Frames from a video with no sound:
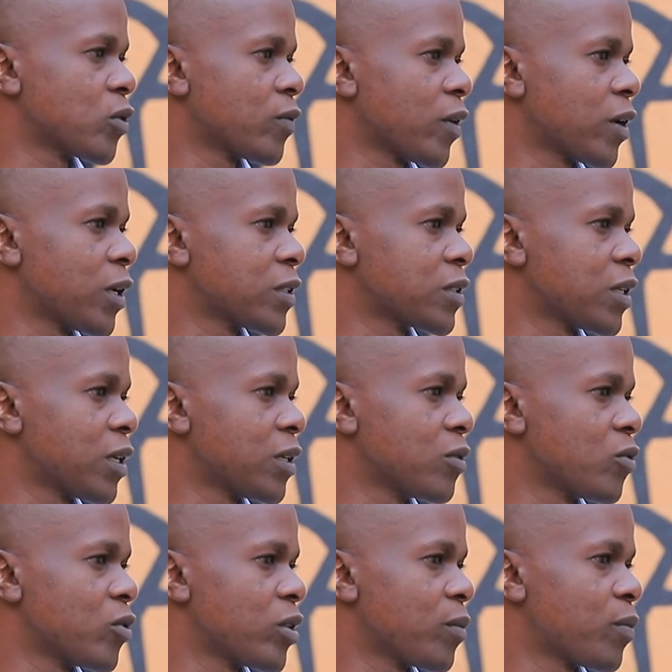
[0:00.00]
of understanding
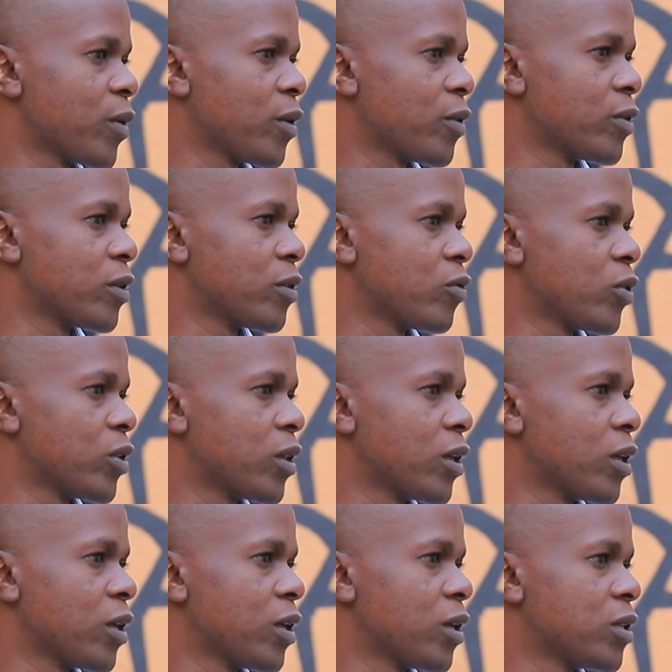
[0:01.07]
with
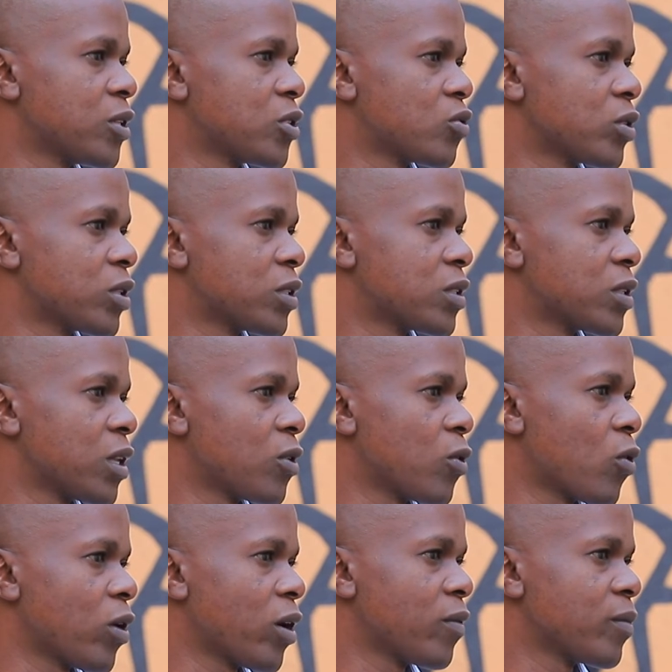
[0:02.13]
the districts, the
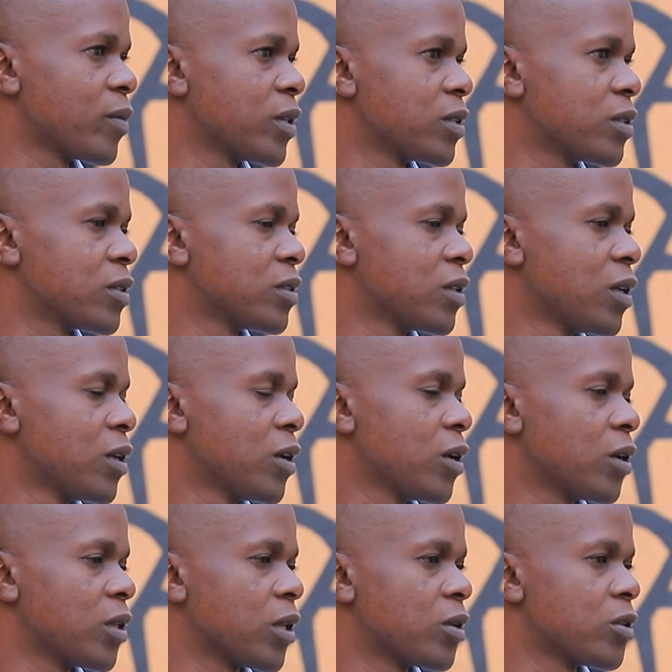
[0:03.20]
local government,
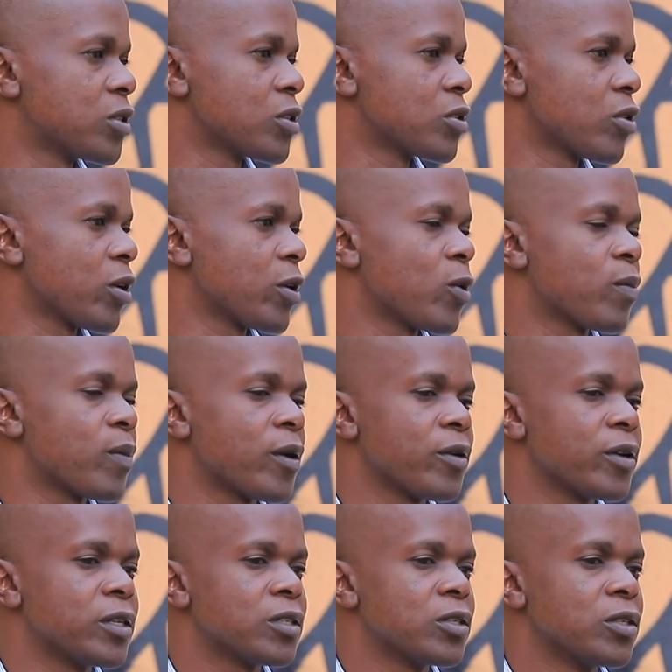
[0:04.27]
the districts where we
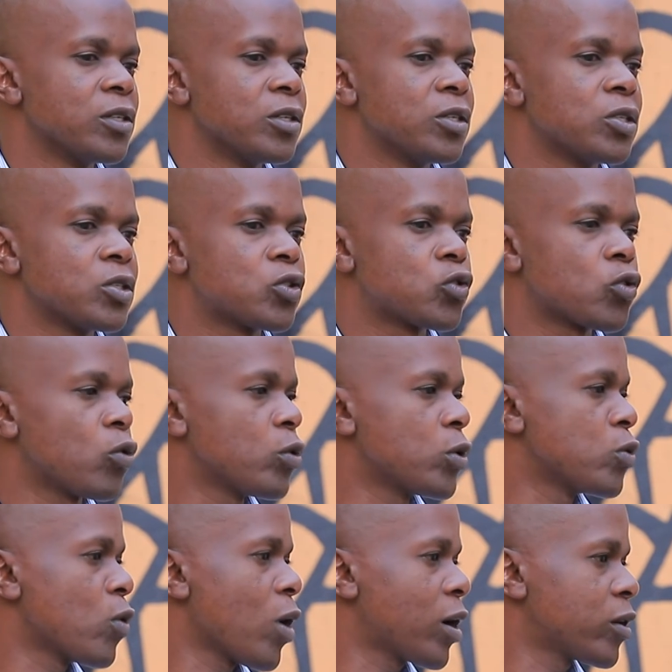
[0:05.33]
operate. So we
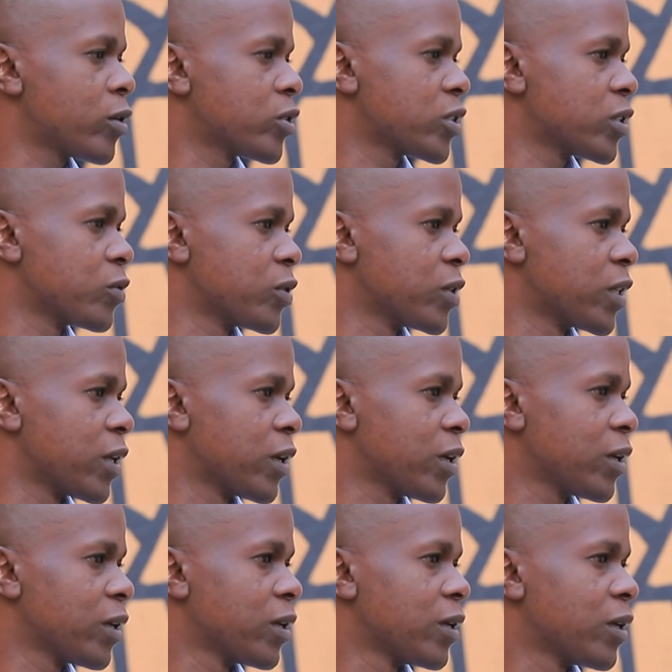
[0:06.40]
work closely with the
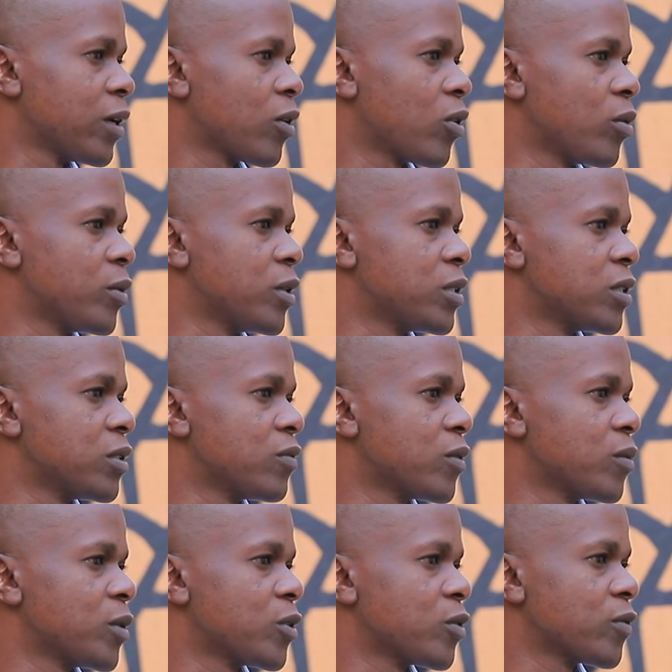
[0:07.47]
community
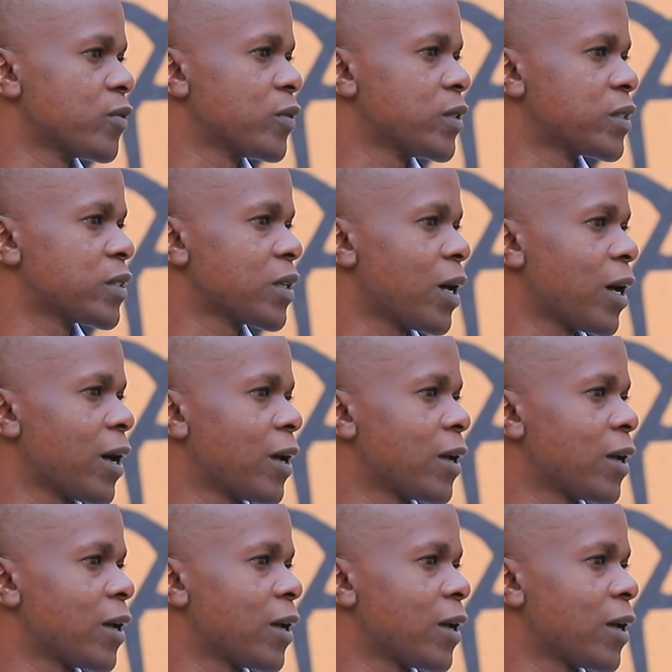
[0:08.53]
development officers,